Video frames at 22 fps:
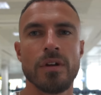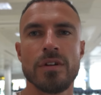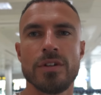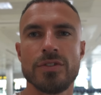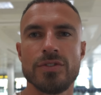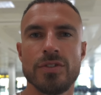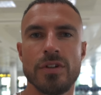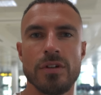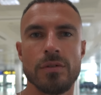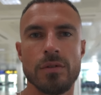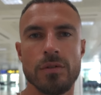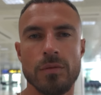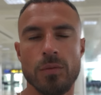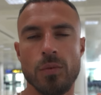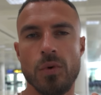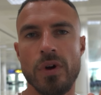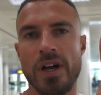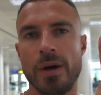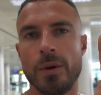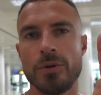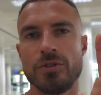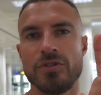So
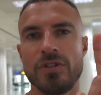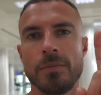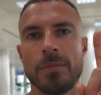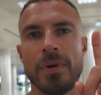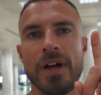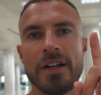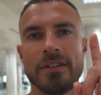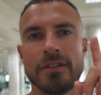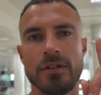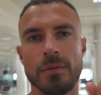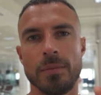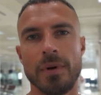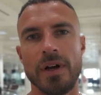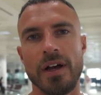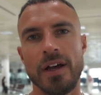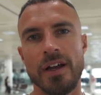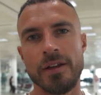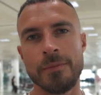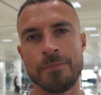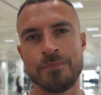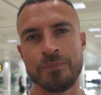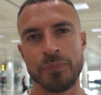1 hour trip back to
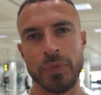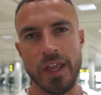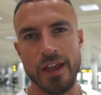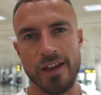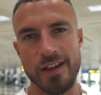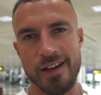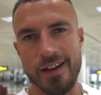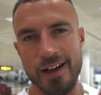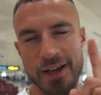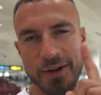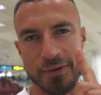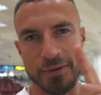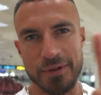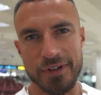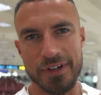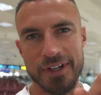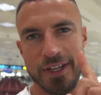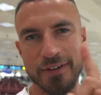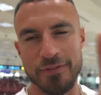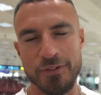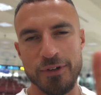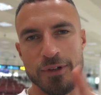Dubai, and I'm gonna
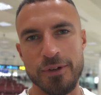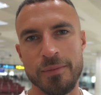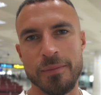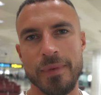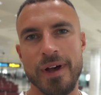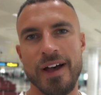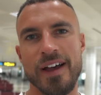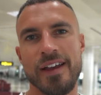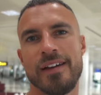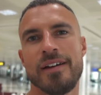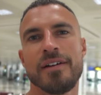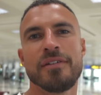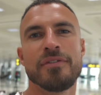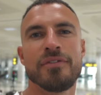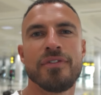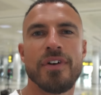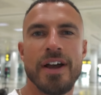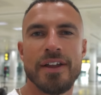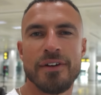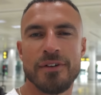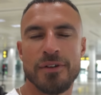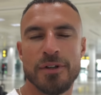give you my
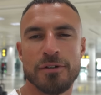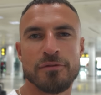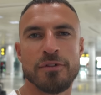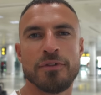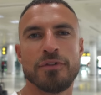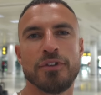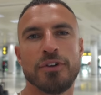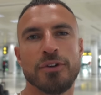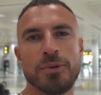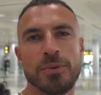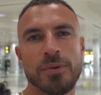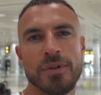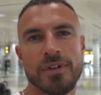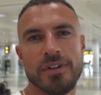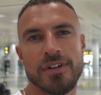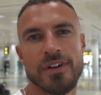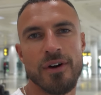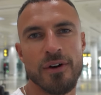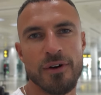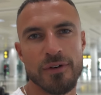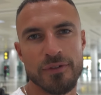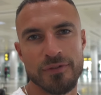final review
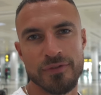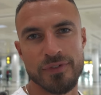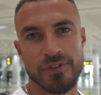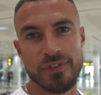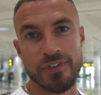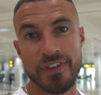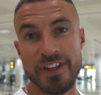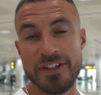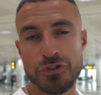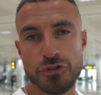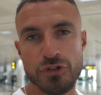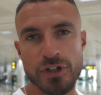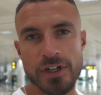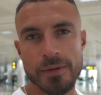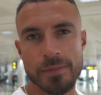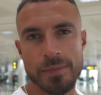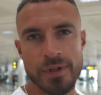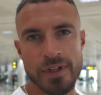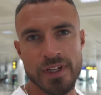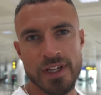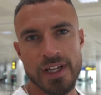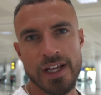of this trip
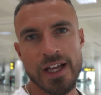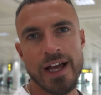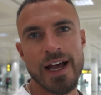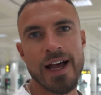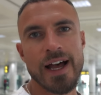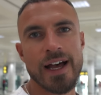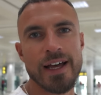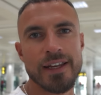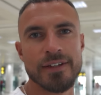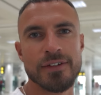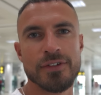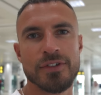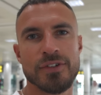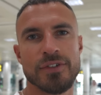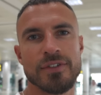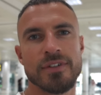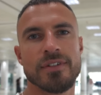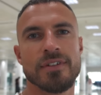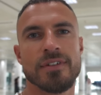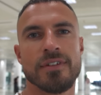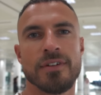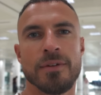and
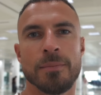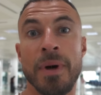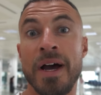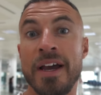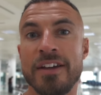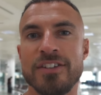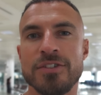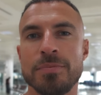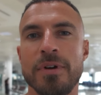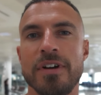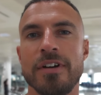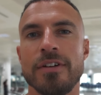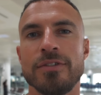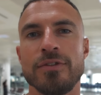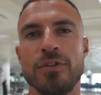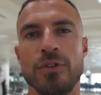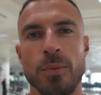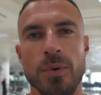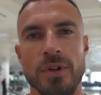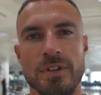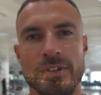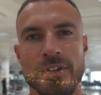my experience of
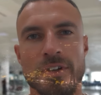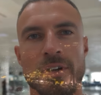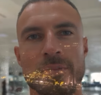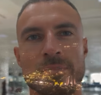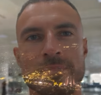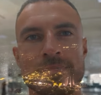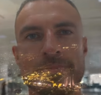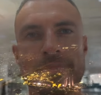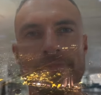the World Cup.